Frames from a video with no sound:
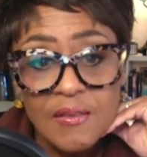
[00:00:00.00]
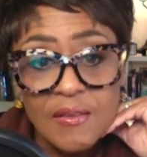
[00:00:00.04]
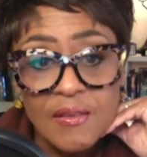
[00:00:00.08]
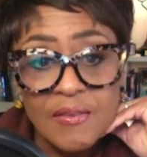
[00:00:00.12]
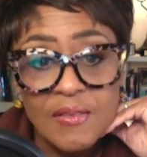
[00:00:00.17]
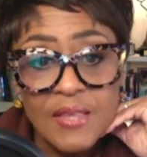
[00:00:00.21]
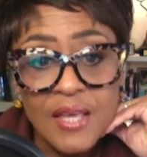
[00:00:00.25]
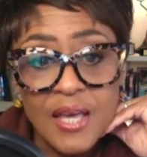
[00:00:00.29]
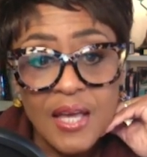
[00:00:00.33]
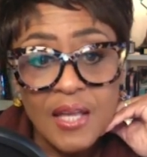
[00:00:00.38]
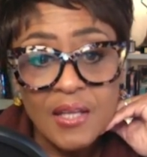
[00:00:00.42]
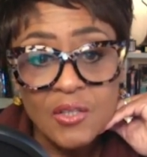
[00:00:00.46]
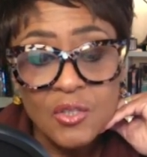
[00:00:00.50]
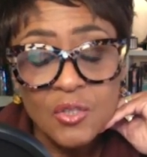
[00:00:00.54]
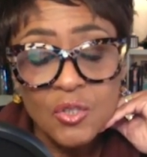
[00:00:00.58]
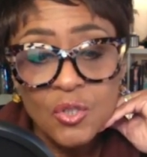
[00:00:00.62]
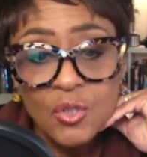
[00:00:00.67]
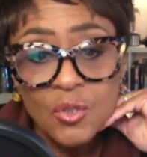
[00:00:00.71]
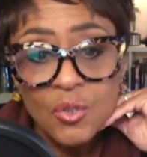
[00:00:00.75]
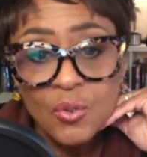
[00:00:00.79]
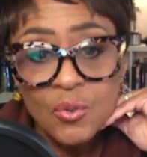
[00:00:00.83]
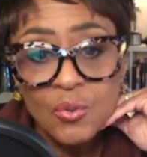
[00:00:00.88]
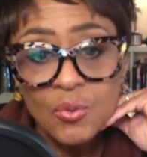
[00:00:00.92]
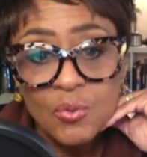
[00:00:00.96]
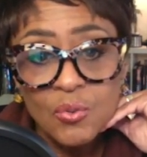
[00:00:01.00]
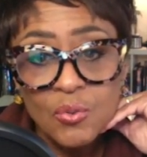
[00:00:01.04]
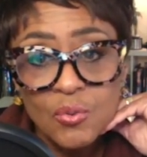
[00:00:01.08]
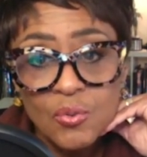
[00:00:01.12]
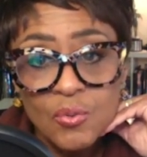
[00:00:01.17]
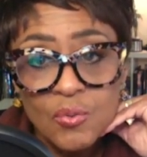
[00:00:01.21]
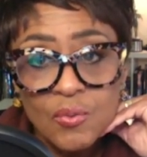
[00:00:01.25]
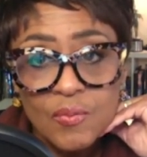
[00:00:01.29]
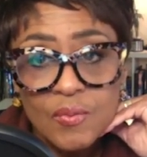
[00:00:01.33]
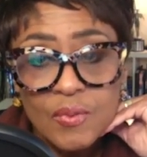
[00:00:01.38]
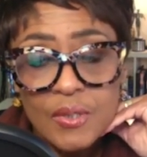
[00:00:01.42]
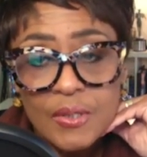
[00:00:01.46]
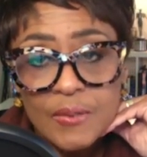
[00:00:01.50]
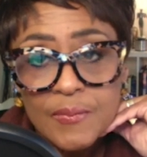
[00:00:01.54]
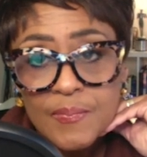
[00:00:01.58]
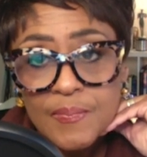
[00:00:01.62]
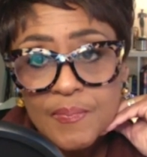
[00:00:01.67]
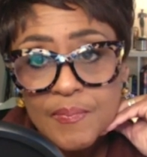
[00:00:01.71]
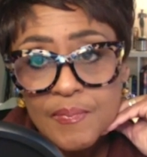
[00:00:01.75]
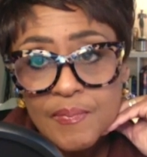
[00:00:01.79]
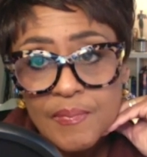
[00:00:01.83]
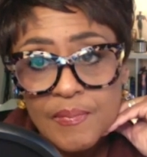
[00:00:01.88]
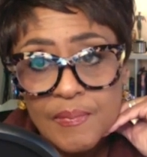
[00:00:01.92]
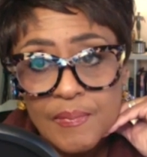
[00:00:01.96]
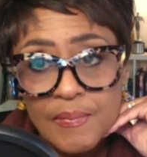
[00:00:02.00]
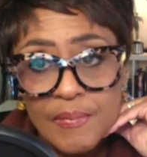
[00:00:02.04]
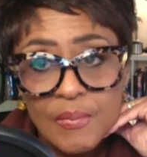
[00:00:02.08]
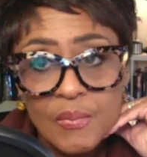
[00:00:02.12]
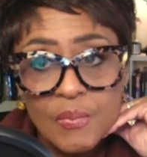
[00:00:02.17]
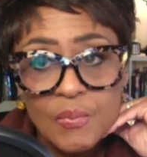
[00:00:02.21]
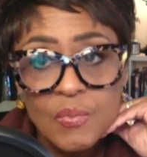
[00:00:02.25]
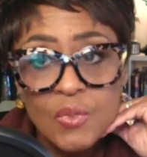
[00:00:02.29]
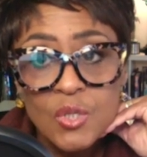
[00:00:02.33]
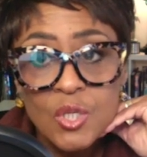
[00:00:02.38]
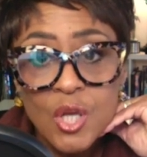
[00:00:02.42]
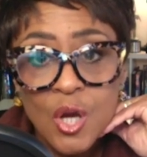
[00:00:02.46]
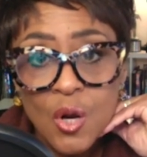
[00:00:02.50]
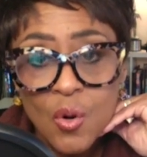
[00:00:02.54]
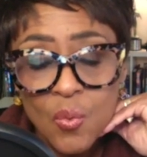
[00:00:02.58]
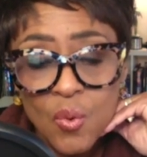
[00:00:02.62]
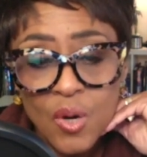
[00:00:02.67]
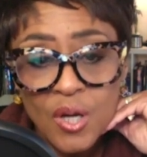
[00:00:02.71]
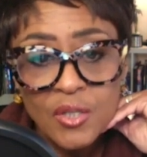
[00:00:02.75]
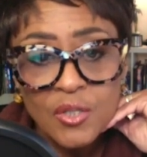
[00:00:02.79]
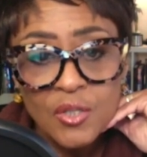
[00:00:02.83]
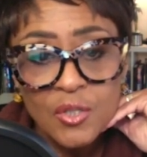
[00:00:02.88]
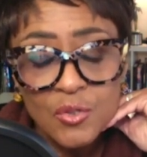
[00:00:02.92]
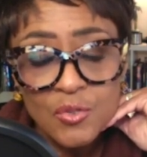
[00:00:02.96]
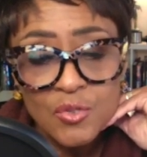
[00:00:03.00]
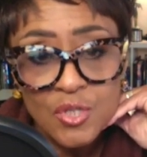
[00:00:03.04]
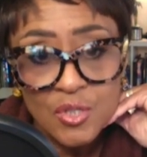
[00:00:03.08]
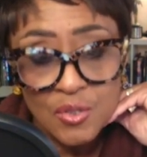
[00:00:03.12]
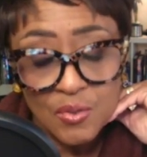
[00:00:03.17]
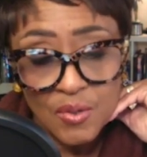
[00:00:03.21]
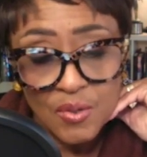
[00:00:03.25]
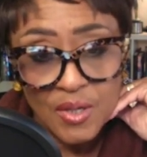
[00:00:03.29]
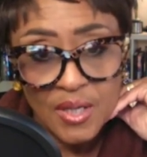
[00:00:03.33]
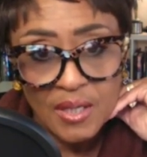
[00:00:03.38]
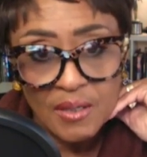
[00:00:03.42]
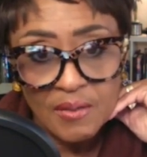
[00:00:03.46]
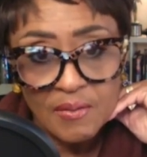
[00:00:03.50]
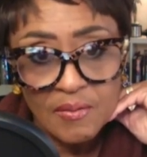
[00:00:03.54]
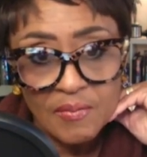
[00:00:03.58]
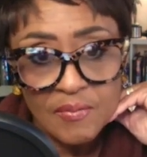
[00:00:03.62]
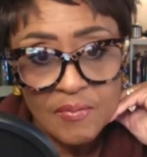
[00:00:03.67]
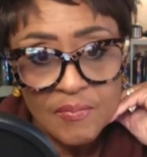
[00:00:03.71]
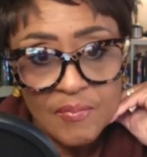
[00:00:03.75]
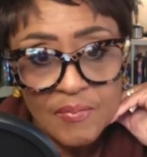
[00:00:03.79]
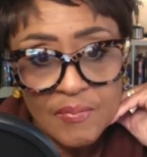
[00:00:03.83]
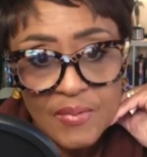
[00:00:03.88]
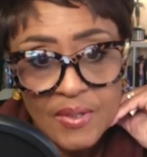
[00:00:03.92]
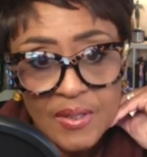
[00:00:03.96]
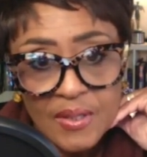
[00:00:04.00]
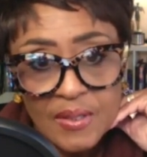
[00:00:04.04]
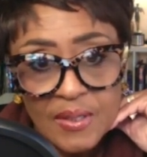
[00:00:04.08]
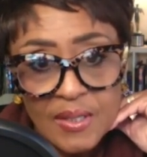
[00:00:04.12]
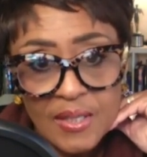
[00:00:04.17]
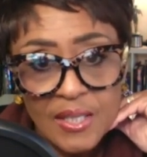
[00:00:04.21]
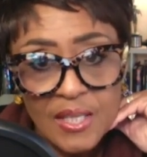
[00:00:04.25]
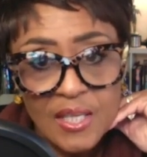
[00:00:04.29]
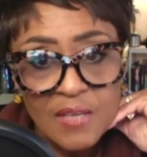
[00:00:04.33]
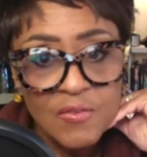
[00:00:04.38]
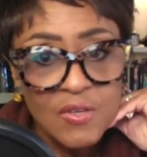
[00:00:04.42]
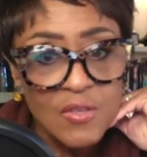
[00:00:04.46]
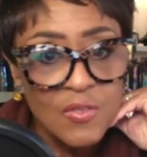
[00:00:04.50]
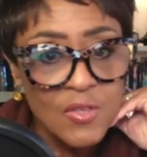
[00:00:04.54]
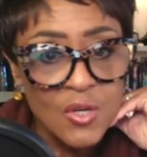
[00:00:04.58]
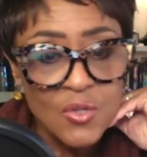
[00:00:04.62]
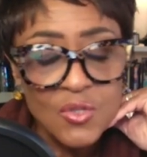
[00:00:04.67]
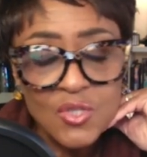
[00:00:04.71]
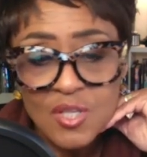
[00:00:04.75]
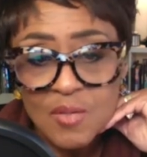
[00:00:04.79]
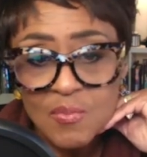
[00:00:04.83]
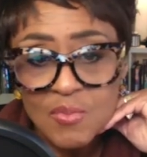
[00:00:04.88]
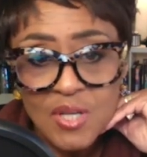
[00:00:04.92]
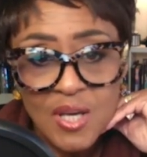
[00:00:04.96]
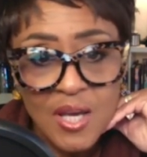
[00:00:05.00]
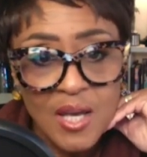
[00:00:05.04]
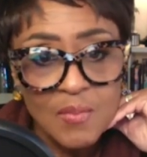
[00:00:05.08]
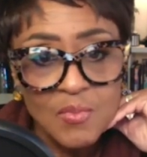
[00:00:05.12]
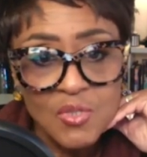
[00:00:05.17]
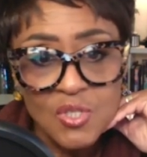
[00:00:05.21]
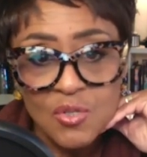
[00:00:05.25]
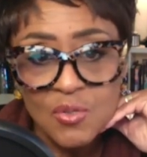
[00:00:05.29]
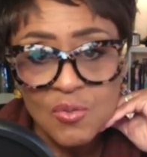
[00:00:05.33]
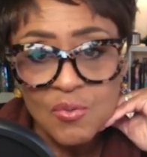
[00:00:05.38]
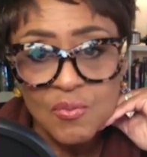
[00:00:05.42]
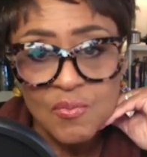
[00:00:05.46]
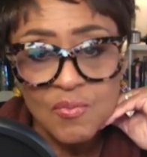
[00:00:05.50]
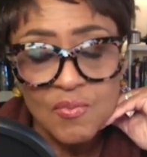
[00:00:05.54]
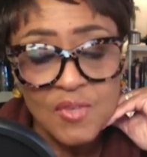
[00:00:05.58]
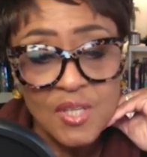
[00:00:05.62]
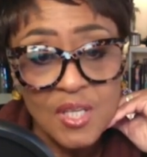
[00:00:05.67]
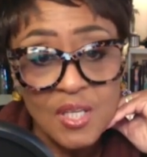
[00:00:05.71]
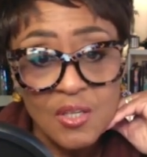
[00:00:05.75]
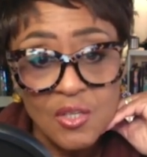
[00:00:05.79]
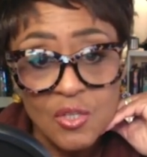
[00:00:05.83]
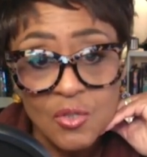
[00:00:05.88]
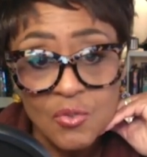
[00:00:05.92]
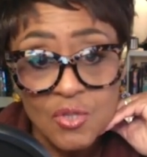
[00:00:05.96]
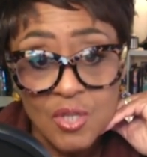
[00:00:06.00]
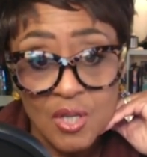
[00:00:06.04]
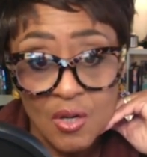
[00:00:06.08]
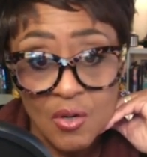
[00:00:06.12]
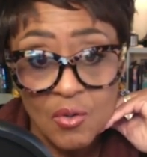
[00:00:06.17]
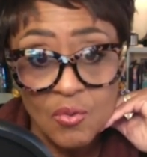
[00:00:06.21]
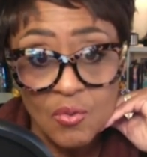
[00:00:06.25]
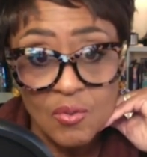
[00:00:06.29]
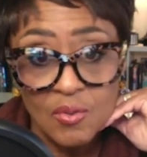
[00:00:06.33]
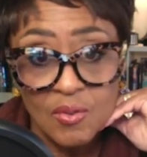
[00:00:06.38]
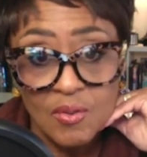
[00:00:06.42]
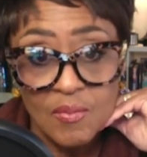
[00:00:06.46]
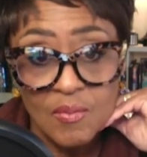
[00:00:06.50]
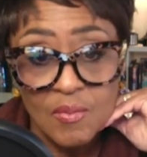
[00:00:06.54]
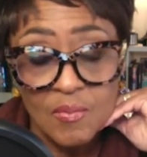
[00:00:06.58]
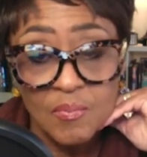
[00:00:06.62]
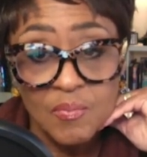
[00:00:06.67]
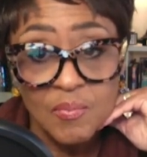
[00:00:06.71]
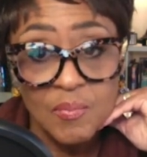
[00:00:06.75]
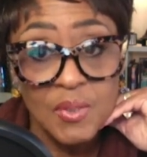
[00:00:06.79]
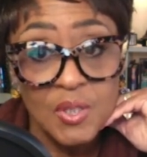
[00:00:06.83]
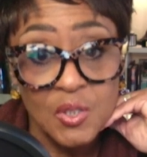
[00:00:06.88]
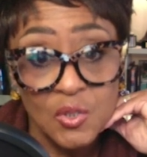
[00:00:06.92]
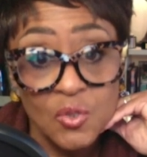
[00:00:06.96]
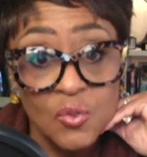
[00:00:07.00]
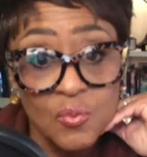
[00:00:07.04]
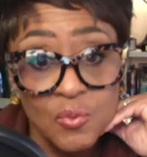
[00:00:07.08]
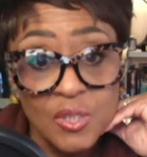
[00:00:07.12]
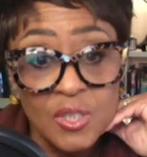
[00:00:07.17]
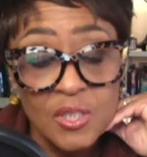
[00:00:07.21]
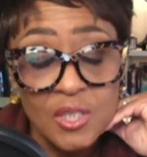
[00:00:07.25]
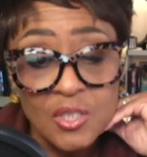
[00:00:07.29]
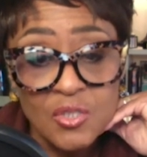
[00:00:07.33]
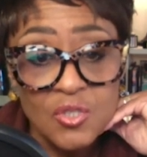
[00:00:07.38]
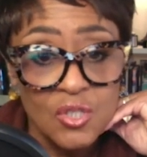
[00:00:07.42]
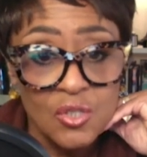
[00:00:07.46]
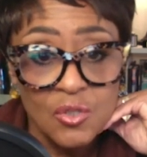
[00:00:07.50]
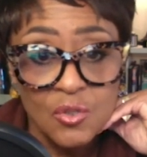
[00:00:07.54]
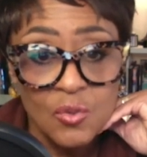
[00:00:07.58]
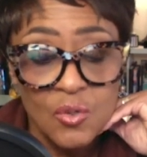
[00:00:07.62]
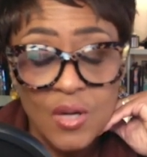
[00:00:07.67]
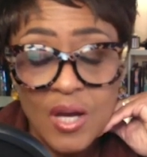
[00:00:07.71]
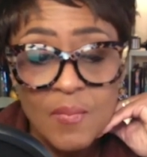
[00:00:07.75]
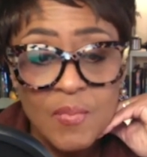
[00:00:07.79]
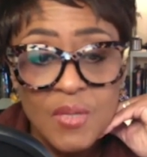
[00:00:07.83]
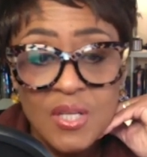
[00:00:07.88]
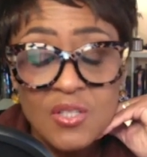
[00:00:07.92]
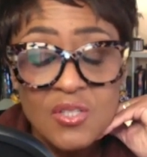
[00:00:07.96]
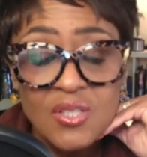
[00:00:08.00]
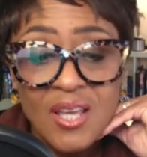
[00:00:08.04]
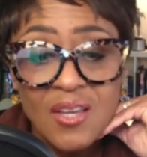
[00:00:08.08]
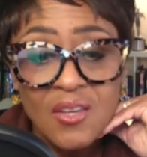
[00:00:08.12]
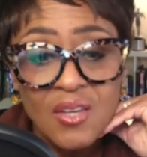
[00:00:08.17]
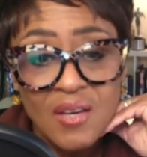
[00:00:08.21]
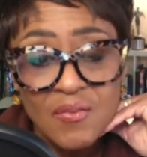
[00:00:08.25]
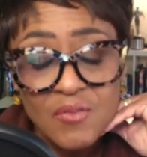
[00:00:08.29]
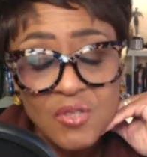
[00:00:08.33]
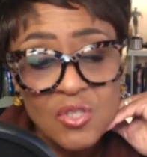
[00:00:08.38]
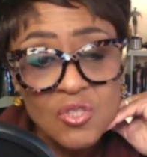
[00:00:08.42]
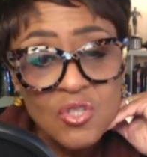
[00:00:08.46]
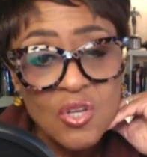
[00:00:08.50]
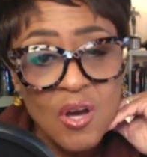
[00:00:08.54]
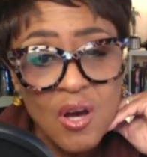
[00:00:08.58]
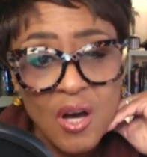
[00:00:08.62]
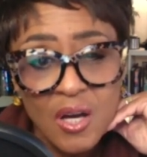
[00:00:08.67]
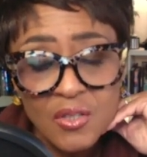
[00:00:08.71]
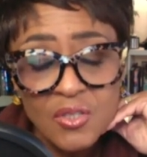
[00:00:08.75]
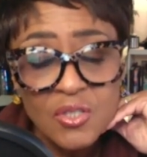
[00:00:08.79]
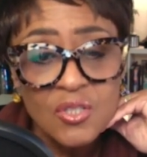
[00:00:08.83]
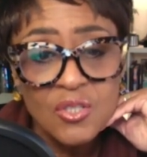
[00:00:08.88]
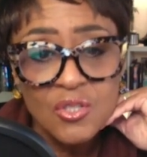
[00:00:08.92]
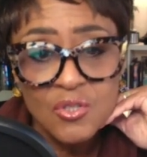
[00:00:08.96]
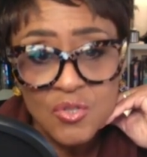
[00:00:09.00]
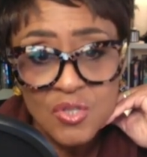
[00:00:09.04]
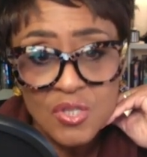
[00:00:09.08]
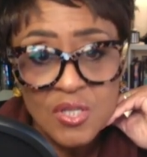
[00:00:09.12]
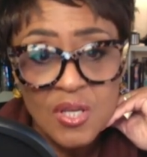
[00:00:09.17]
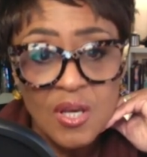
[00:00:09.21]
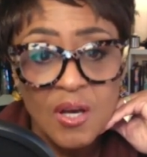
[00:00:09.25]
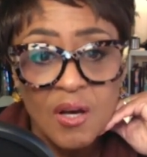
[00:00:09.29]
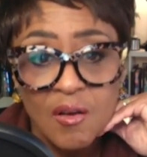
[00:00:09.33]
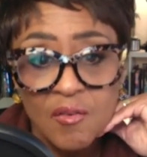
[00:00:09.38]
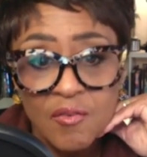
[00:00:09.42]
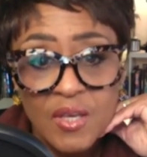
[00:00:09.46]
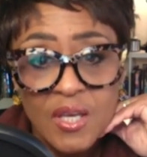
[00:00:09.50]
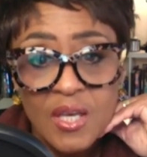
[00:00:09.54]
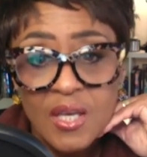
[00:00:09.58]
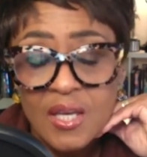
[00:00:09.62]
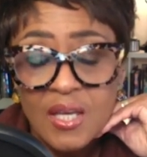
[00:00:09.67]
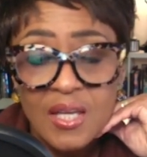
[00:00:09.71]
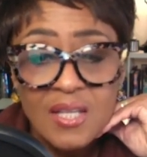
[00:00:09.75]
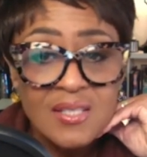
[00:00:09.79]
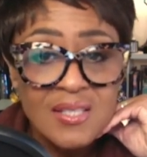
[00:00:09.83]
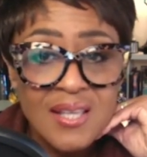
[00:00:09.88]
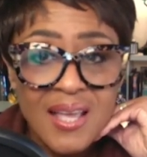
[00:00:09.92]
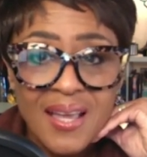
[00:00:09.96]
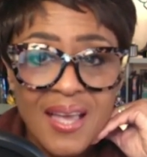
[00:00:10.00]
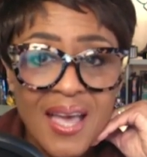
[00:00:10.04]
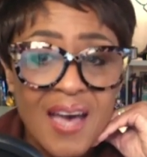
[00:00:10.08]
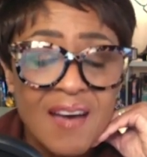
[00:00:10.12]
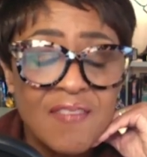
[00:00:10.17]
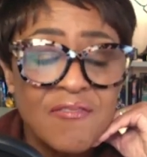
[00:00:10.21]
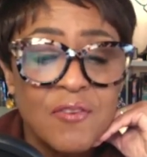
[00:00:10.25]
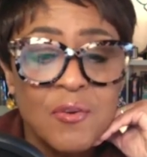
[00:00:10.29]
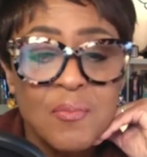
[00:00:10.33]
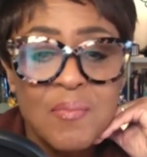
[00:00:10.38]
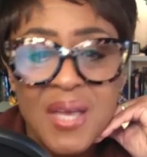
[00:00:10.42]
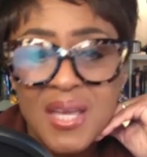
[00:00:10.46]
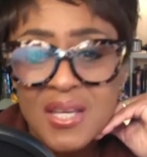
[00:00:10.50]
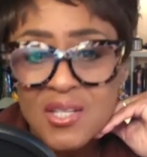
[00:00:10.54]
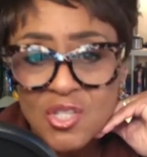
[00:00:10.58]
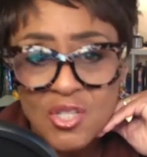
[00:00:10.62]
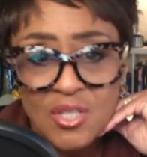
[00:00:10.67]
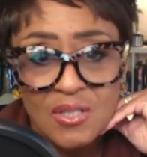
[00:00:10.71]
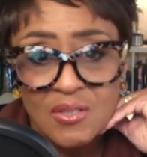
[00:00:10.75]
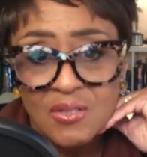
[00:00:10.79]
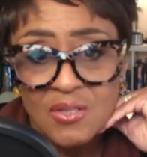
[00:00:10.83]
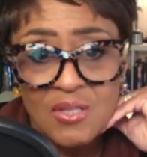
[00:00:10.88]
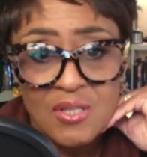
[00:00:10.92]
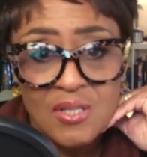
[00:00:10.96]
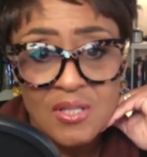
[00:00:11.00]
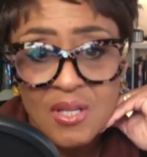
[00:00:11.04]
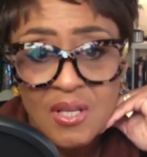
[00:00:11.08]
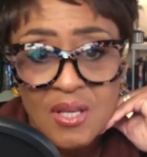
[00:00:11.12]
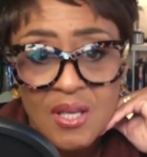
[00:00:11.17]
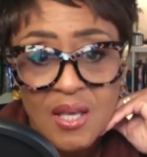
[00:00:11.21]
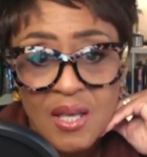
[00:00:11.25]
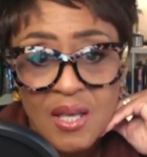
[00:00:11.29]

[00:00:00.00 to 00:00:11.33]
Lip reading: that you know what you're doing, even though sometimes you think you don't, but you really do. I mean, it's like you have to talk to yourself. It's like affirmations.